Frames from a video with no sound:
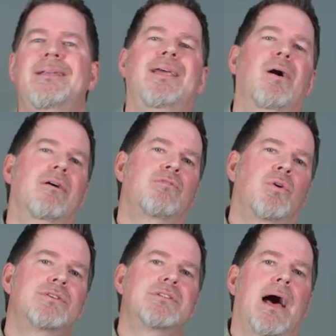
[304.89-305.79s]
No, of
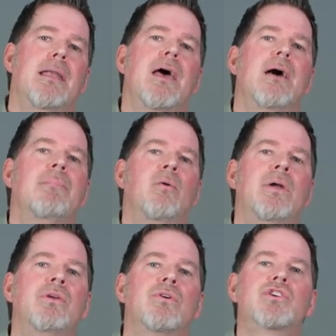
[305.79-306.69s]
course not. But
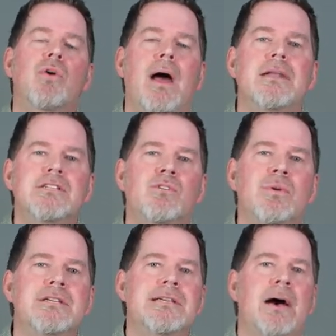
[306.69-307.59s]
when you are trying to
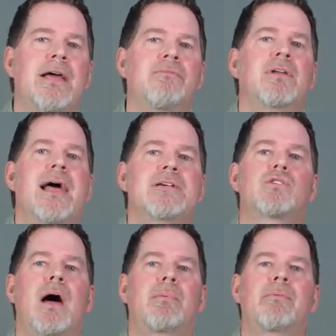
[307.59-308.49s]
squeeze out every last
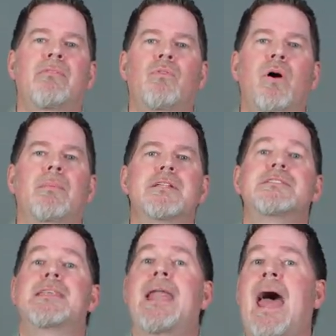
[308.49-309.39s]
drop of
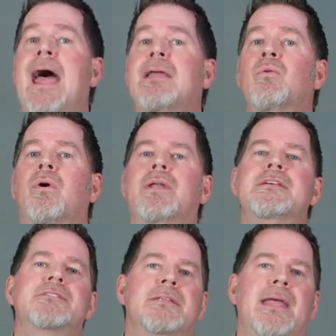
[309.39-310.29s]
performance, then adding one
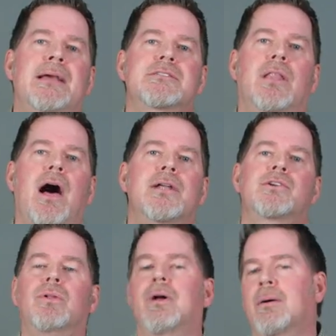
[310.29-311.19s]
is the next
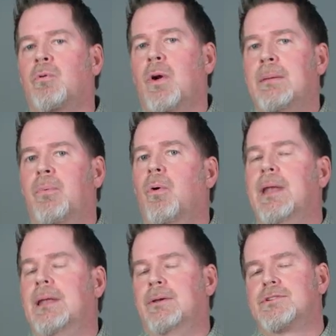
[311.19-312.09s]
logical upgrade
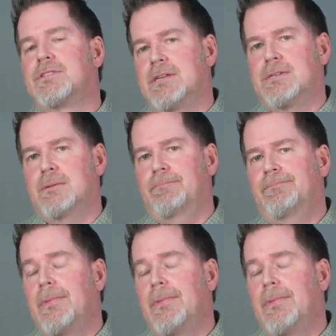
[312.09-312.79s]
point in your system.